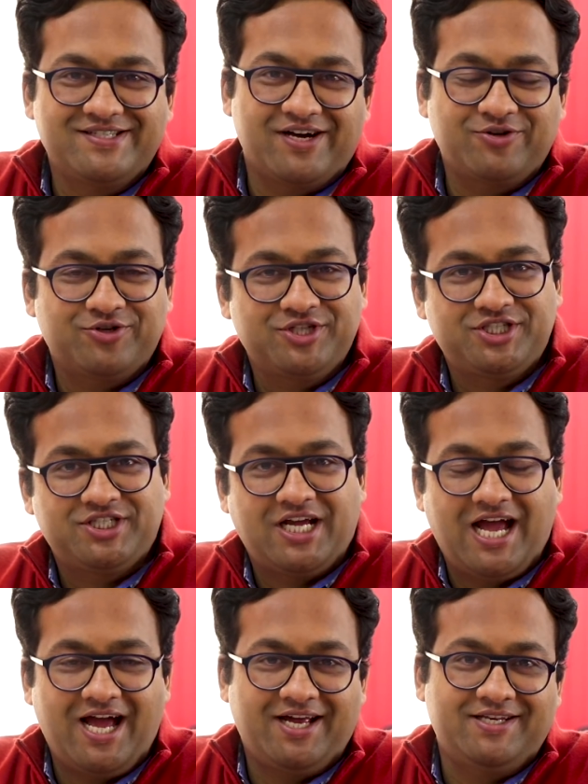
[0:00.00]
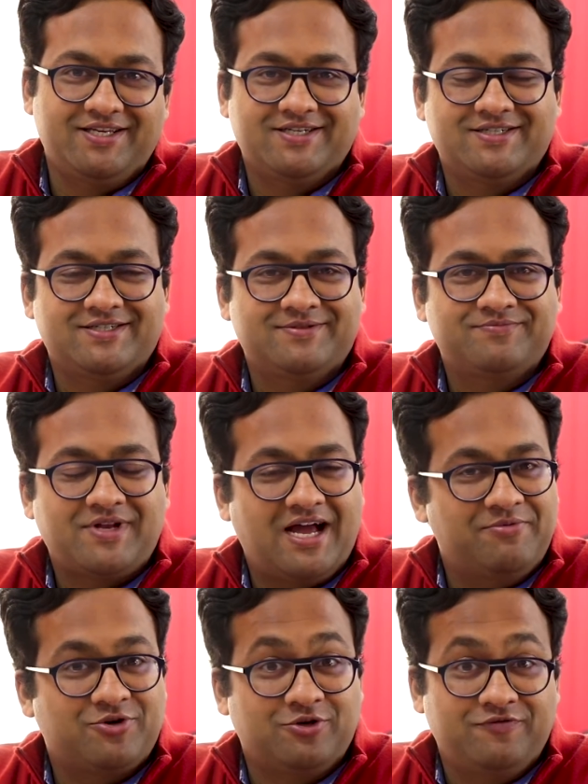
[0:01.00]
is Ankush, and
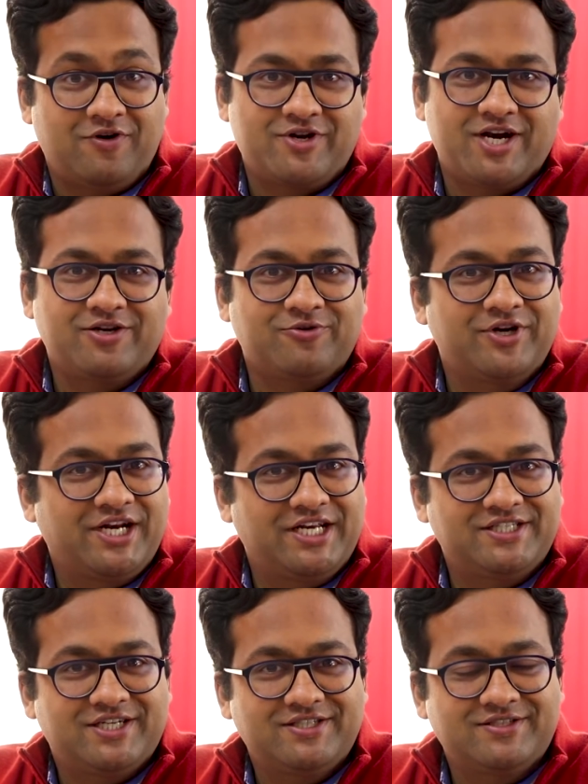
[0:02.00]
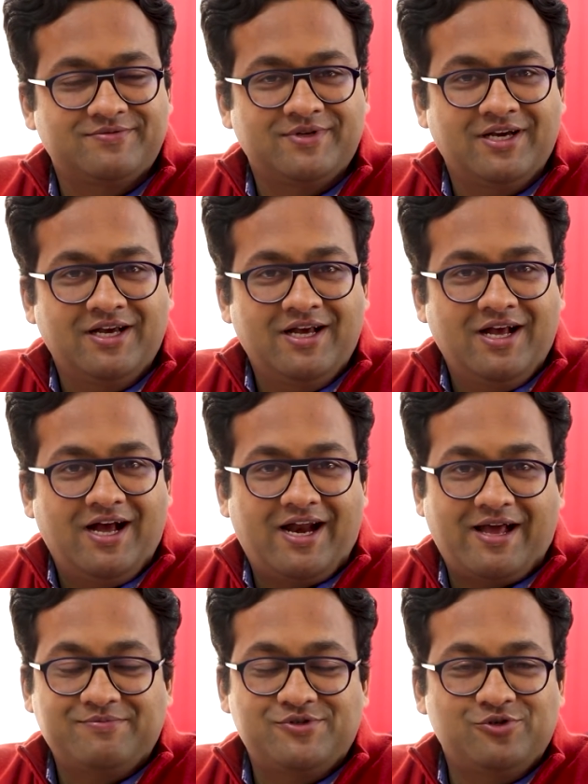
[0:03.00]
I'm a co-founder at Coding Ninjas.
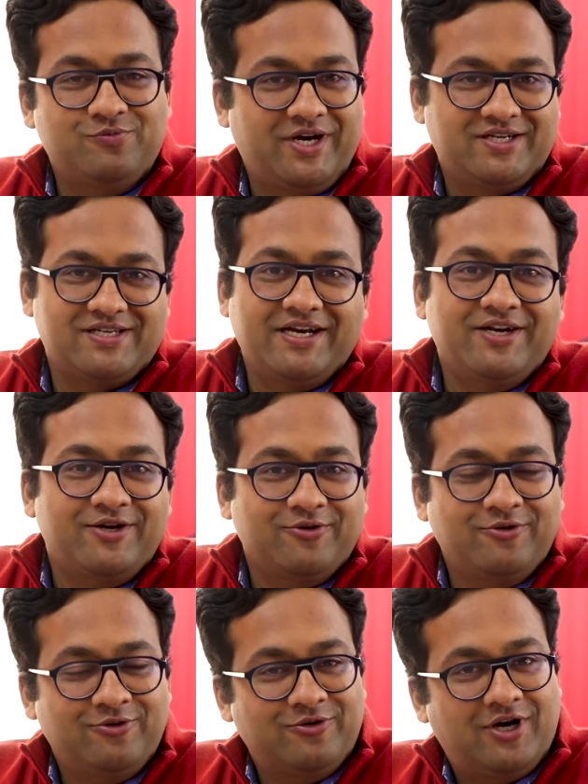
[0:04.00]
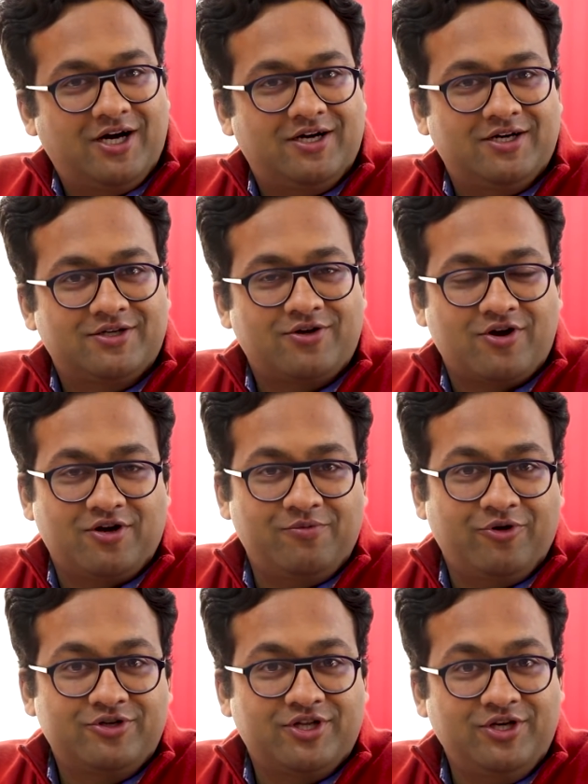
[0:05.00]
And I'm super excited to talk
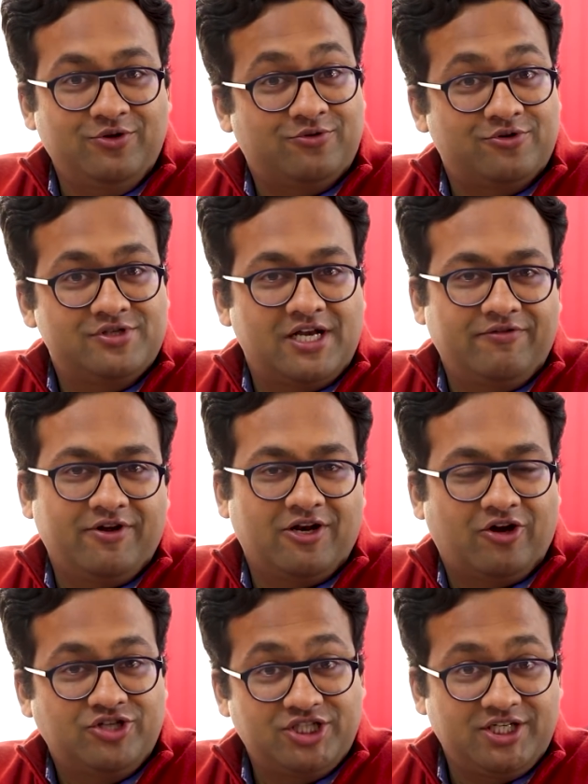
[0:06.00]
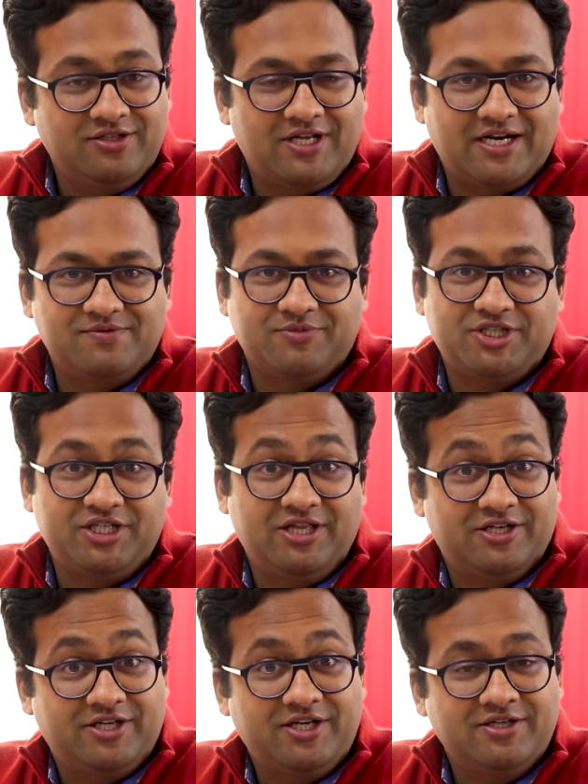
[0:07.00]
about the new course that we are launching, that is
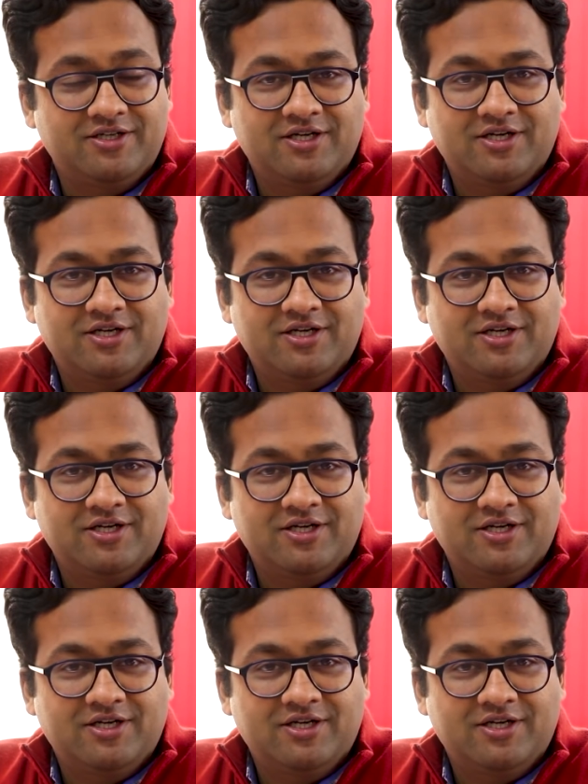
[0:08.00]
machine learning.